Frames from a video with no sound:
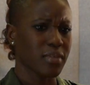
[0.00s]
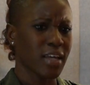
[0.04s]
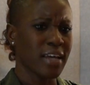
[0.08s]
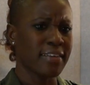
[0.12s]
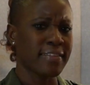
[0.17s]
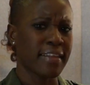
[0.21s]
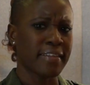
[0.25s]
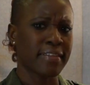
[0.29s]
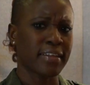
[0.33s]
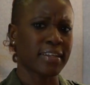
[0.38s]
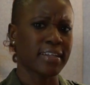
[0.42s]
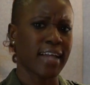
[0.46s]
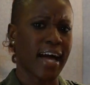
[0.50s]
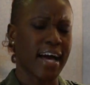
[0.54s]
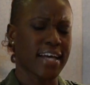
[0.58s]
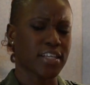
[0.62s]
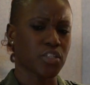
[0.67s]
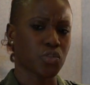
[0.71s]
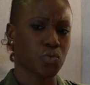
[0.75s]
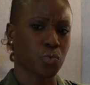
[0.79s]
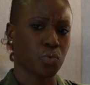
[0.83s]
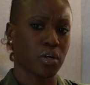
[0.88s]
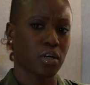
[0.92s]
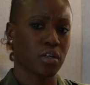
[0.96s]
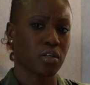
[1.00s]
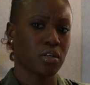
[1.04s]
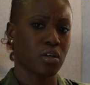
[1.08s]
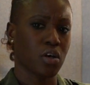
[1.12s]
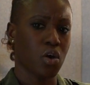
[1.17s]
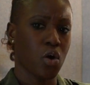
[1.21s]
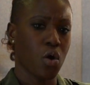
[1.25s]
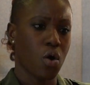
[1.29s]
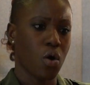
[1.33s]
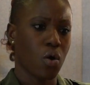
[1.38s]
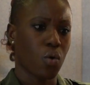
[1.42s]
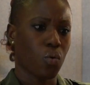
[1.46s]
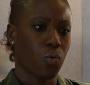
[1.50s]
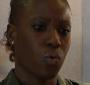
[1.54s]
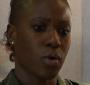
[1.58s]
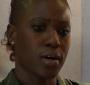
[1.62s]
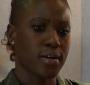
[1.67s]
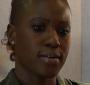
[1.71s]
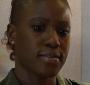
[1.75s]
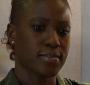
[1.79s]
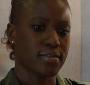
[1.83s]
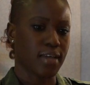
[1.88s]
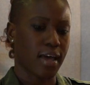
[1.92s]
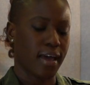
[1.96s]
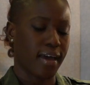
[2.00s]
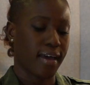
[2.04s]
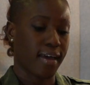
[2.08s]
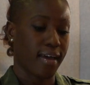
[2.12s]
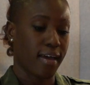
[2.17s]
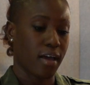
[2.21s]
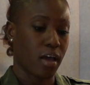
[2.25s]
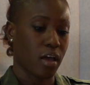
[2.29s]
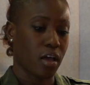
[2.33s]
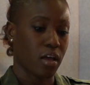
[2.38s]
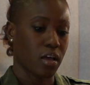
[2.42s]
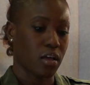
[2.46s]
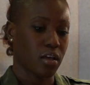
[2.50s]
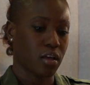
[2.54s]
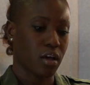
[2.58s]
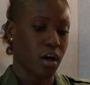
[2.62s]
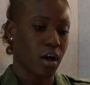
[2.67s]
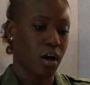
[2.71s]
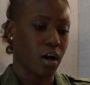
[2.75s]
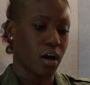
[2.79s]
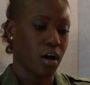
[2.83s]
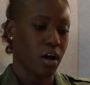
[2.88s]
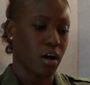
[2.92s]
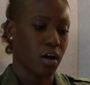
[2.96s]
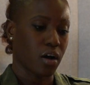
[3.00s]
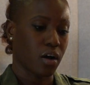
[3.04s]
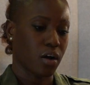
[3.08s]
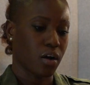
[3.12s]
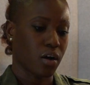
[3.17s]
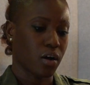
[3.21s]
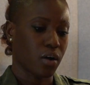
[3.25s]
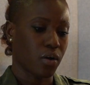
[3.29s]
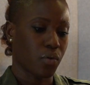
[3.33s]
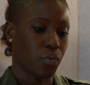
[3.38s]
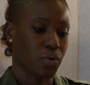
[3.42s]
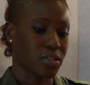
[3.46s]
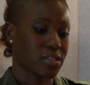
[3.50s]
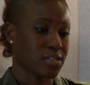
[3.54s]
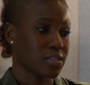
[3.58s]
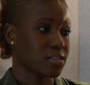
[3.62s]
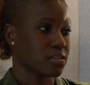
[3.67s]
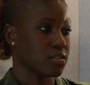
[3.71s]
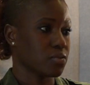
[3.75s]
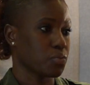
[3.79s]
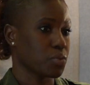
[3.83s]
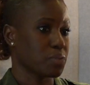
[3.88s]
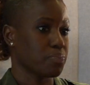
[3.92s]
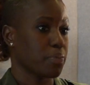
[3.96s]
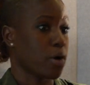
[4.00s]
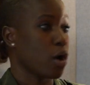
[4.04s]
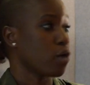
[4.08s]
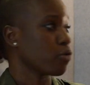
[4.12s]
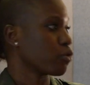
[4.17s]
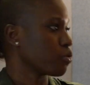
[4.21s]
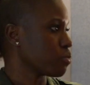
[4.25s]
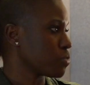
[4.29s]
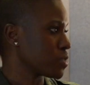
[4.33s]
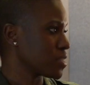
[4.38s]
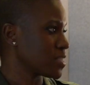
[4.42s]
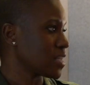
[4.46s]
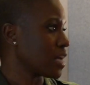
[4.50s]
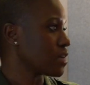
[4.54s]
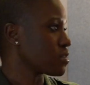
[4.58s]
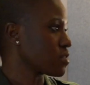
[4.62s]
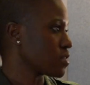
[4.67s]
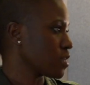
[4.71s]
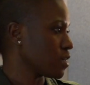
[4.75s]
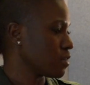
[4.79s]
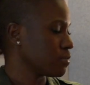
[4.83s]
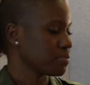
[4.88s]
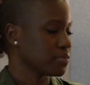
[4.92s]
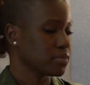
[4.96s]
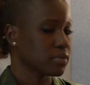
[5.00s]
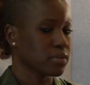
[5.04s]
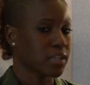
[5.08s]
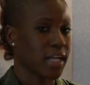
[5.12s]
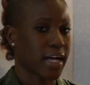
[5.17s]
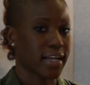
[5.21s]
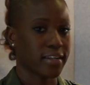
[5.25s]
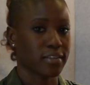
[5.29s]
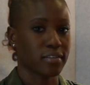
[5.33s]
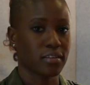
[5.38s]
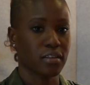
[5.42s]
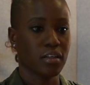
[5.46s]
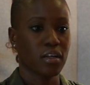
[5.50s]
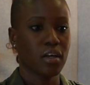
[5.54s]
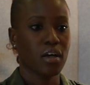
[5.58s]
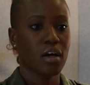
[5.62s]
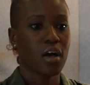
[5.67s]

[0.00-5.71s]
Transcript: And then the last one was a uh, was was ballroom, was salsa, Latin.